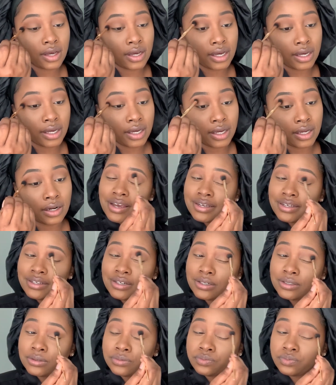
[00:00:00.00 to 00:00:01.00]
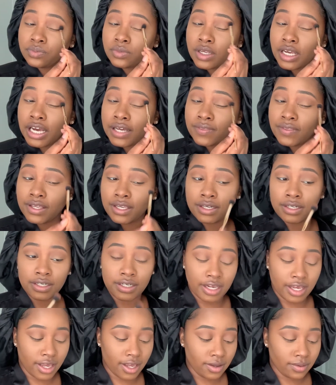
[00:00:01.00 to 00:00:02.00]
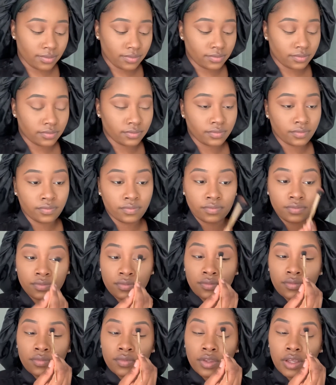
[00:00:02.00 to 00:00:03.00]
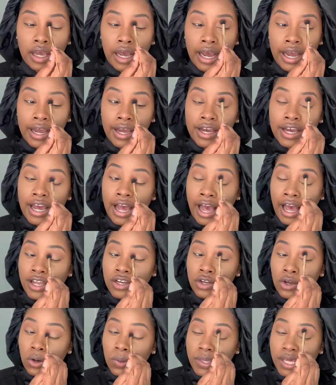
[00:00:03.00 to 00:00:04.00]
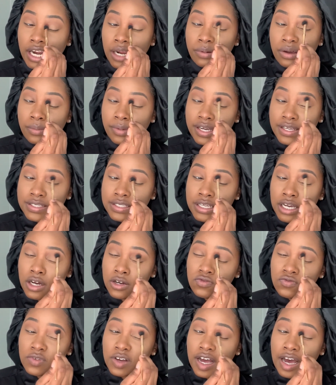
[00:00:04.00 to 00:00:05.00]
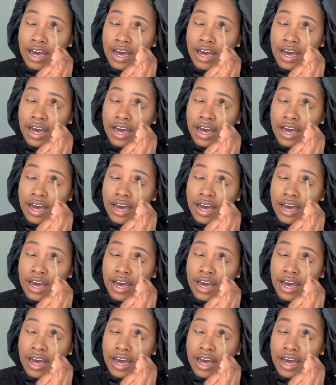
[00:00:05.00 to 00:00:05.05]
And, you know, at the end of the day, I know that about myself.